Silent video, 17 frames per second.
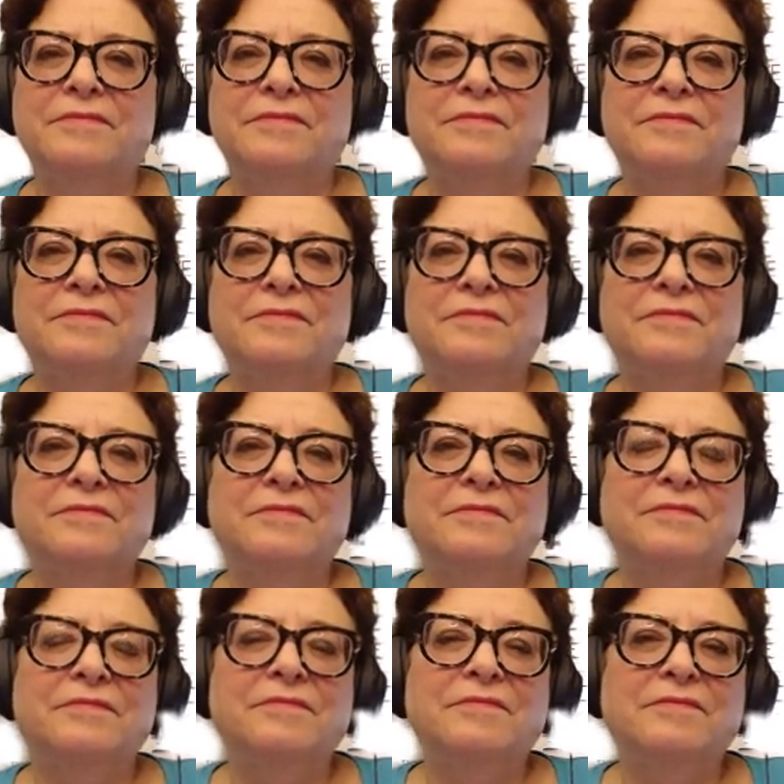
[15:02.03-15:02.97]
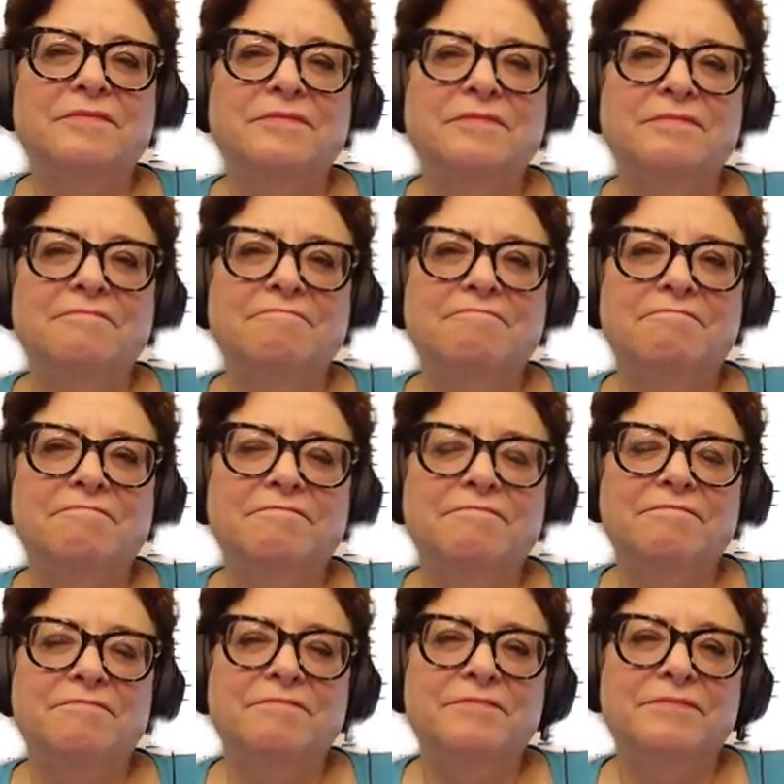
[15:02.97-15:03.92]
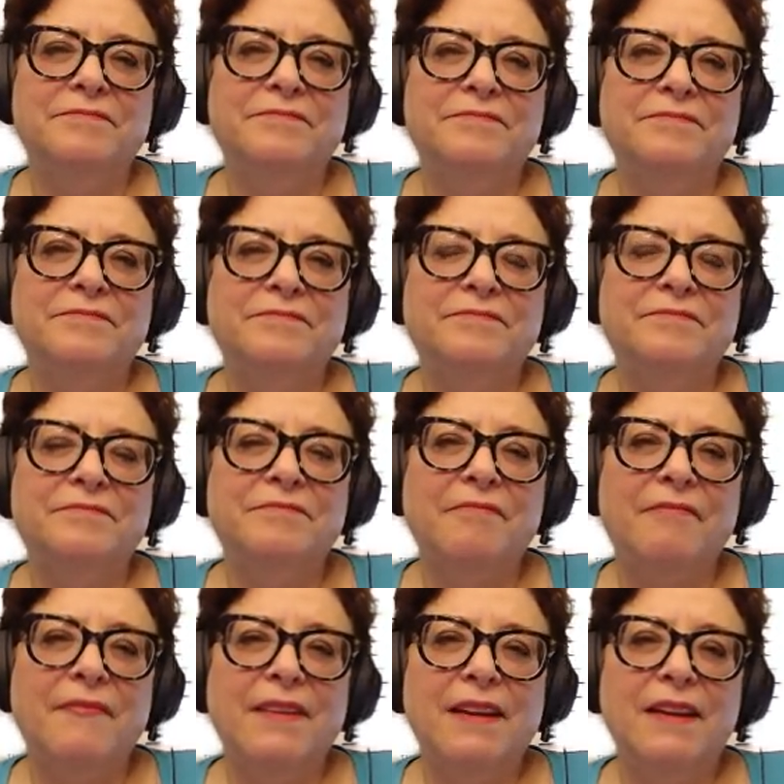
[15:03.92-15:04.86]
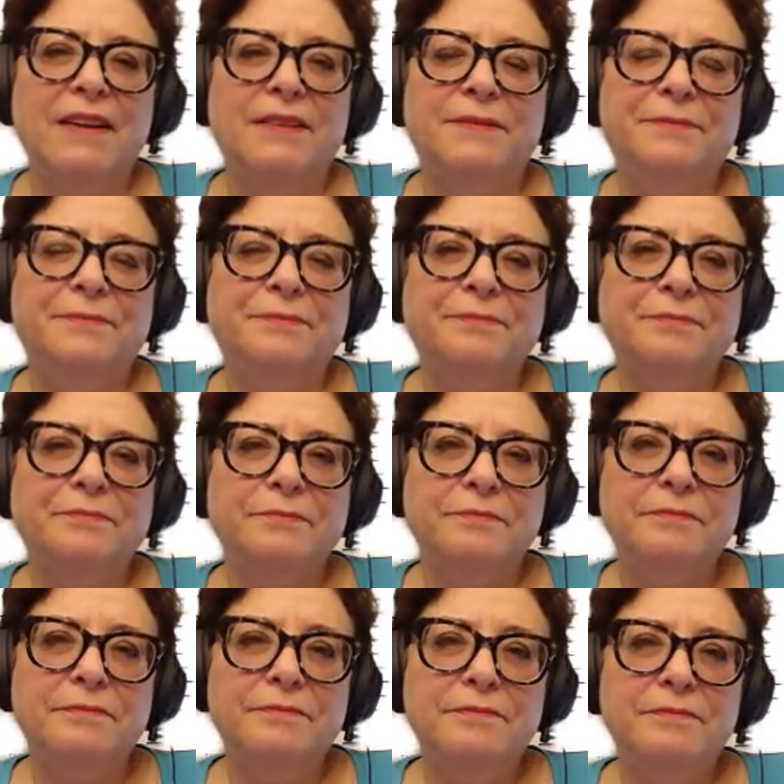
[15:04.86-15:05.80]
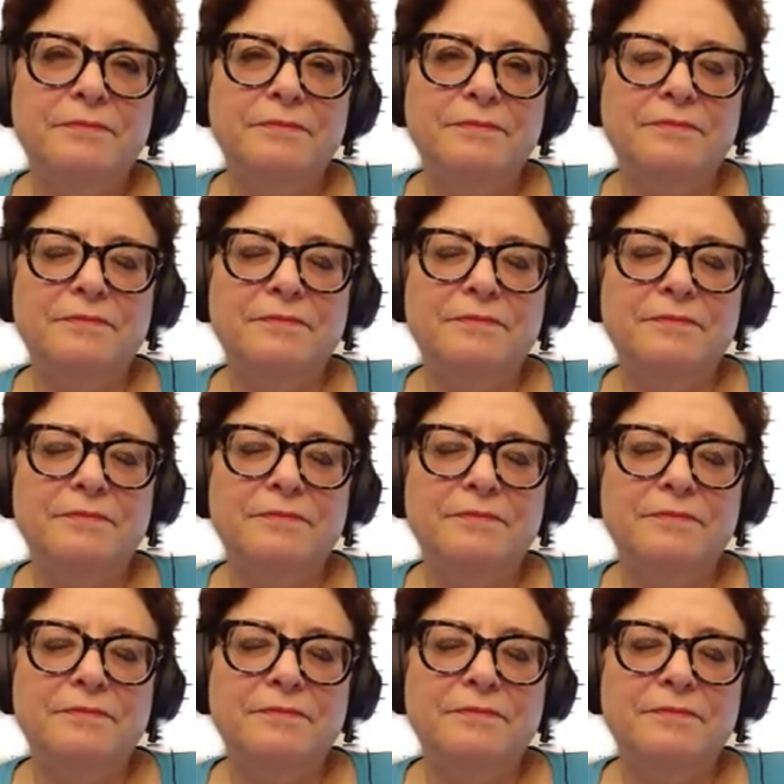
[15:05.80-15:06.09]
This person isn't speaking.